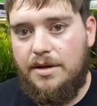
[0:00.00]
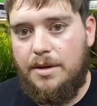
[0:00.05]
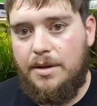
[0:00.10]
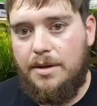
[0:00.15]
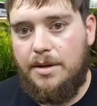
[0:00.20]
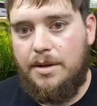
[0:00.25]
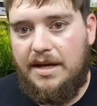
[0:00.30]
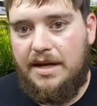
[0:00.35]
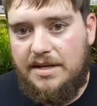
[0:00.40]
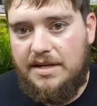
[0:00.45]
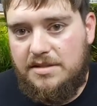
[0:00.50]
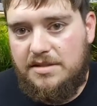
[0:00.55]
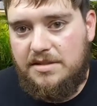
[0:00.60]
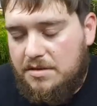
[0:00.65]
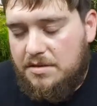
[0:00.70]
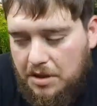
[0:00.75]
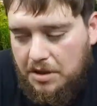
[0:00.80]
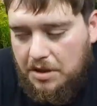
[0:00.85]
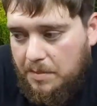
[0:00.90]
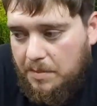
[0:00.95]
Because
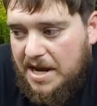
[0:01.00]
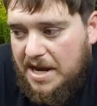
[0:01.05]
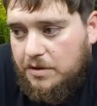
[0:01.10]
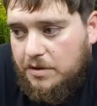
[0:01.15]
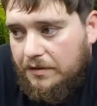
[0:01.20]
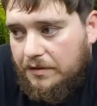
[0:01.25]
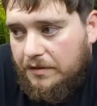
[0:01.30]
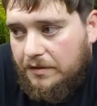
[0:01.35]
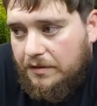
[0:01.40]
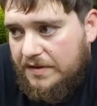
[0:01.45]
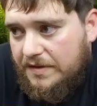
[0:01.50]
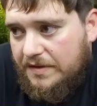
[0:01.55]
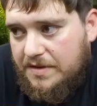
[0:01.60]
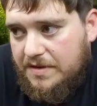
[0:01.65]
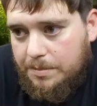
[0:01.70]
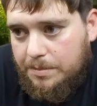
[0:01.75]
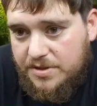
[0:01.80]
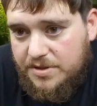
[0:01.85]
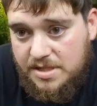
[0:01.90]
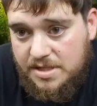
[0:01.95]
you may do a
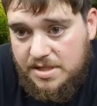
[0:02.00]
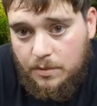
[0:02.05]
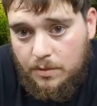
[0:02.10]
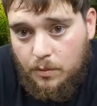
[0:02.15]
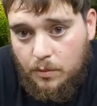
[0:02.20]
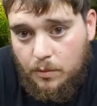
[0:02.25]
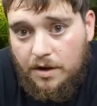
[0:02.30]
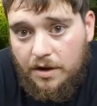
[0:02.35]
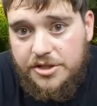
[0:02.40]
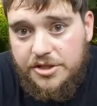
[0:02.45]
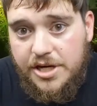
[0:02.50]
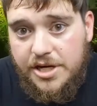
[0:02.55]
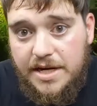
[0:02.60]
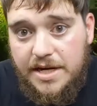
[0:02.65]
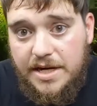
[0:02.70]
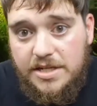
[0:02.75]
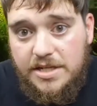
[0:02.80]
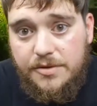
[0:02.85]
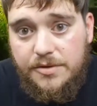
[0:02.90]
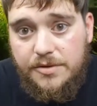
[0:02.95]
50% water
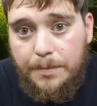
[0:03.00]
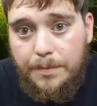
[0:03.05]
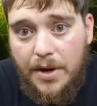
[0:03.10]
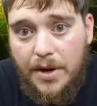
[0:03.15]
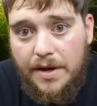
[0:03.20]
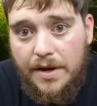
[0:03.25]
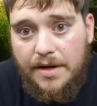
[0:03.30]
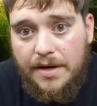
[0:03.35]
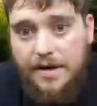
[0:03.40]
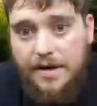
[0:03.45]
change, but